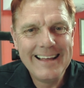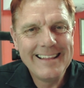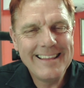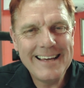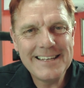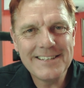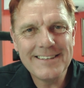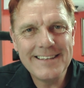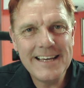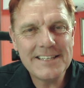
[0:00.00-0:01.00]

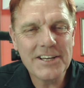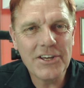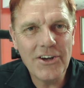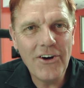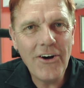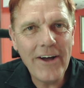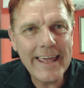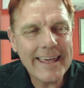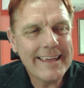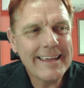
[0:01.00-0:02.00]
There's a
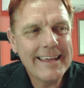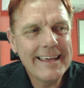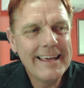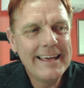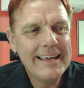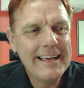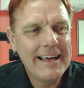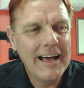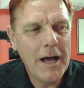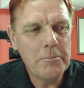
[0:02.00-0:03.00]
guy
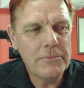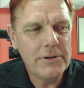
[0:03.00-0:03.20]
up